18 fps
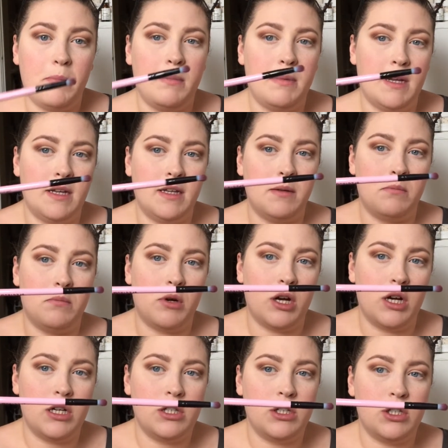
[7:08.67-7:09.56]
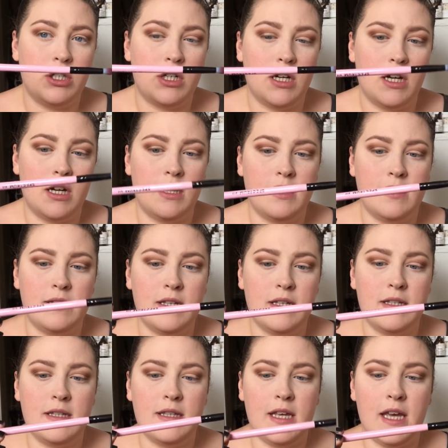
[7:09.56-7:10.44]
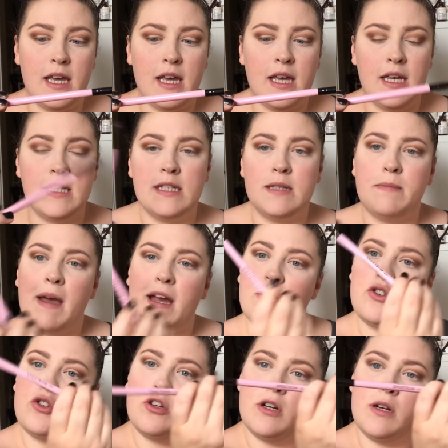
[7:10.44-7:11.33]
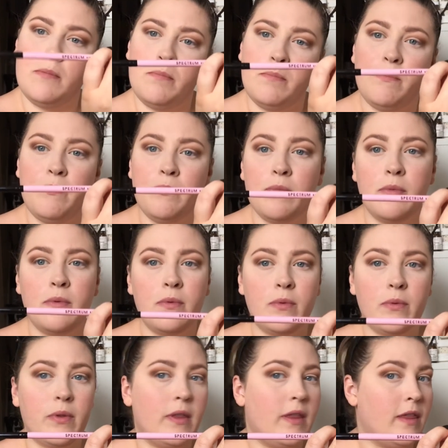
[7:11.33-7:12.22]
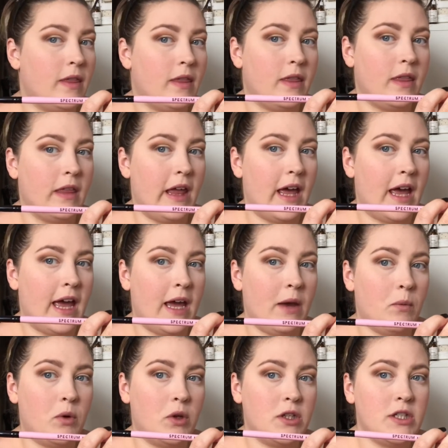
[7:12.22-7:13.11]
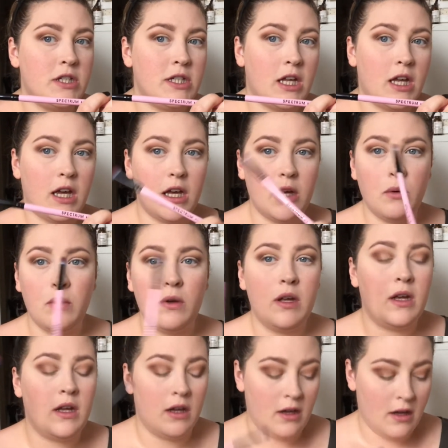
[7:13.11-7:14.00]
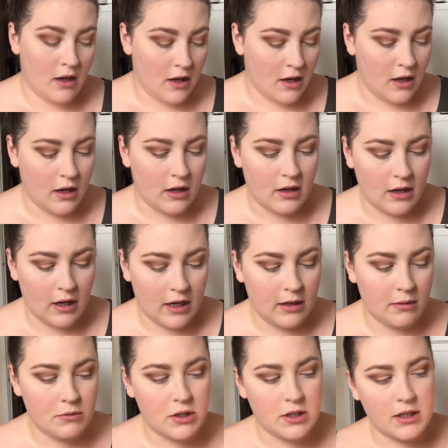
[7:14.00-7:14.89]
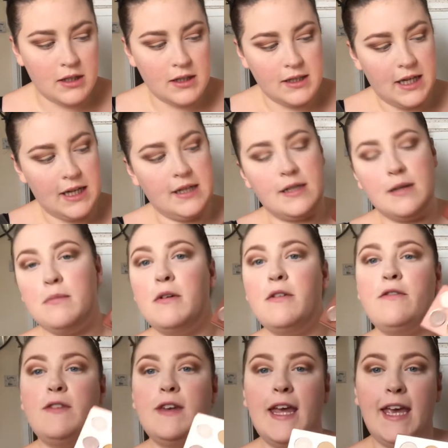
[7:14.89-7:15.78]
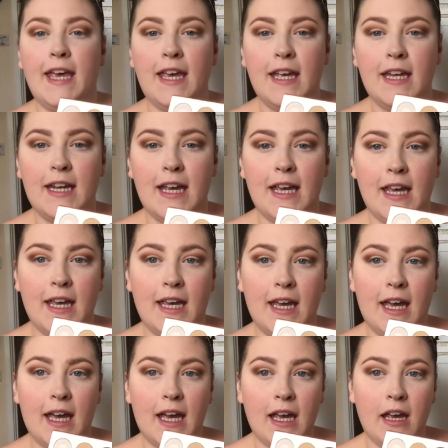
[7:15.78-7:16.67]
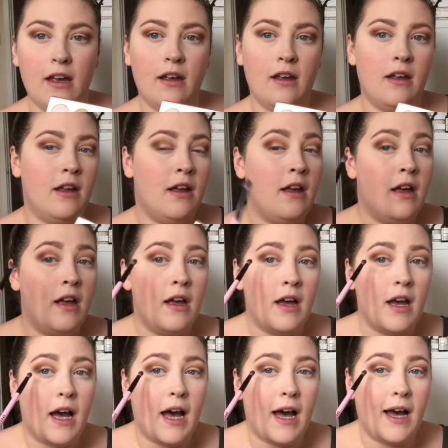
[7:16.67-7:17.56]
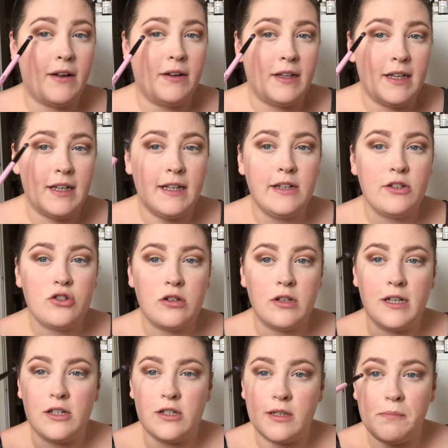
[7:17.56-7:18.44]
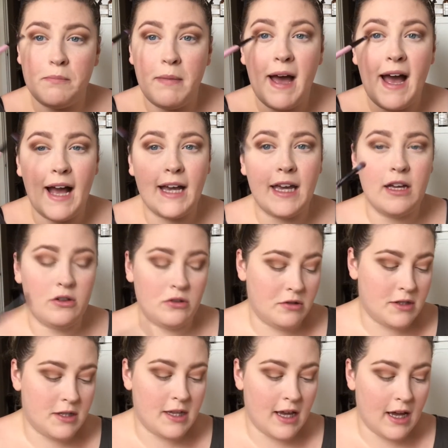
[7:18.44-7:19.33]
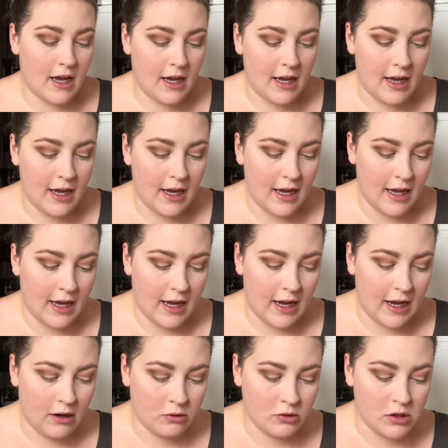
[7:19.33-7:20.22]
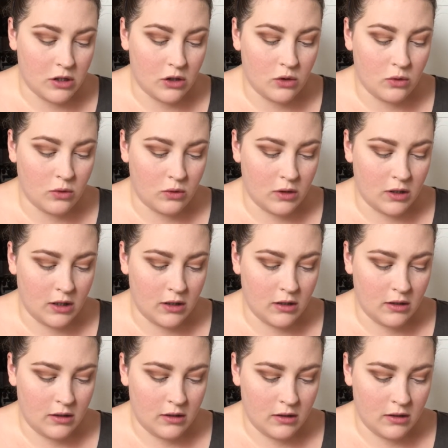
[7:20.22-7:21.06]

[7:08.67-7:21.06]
blending brush. This is the Spectrum A12, and I'm just going to take some of Nakey Nakey and literally just pack it onto that outer corner.